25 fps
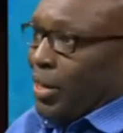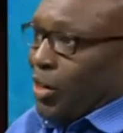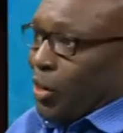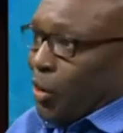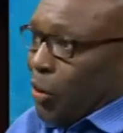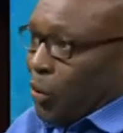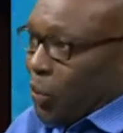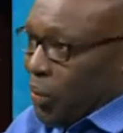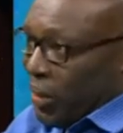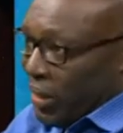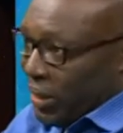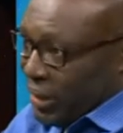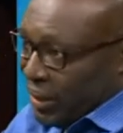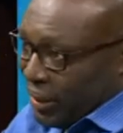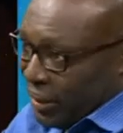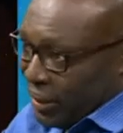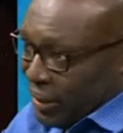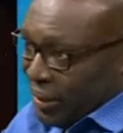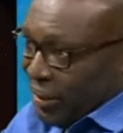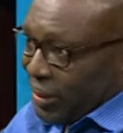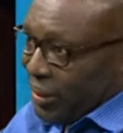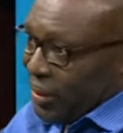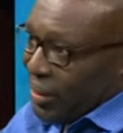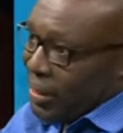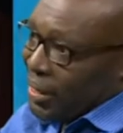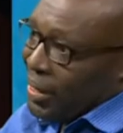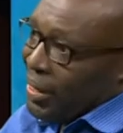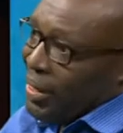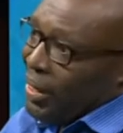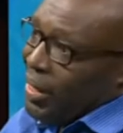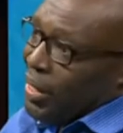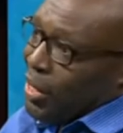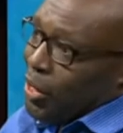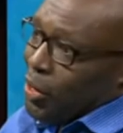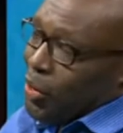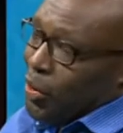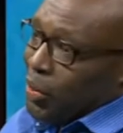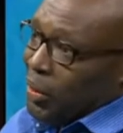Louis
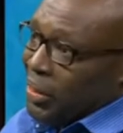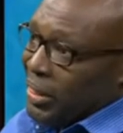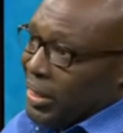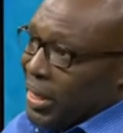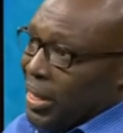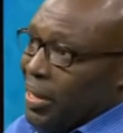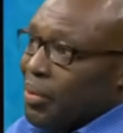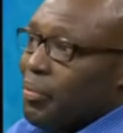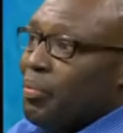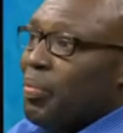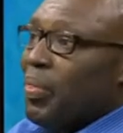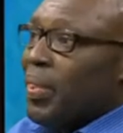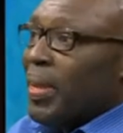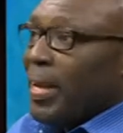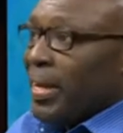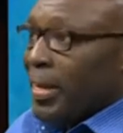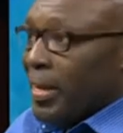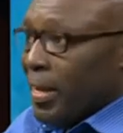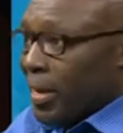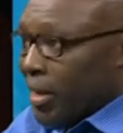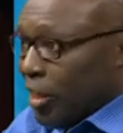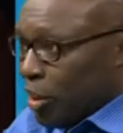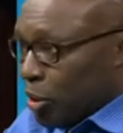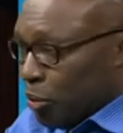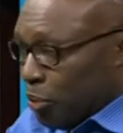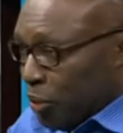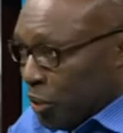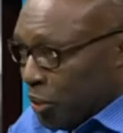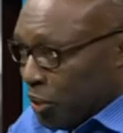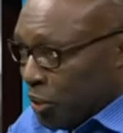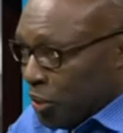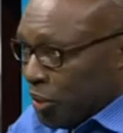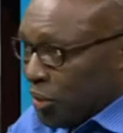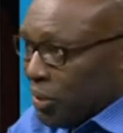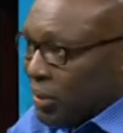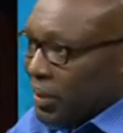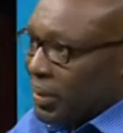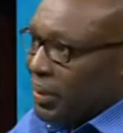Nkosi, Dennis
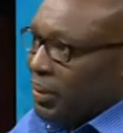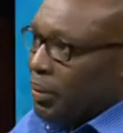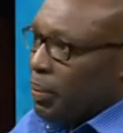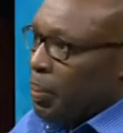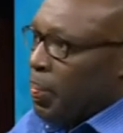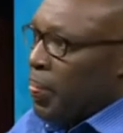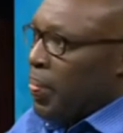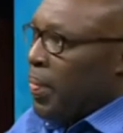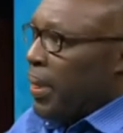Brutus,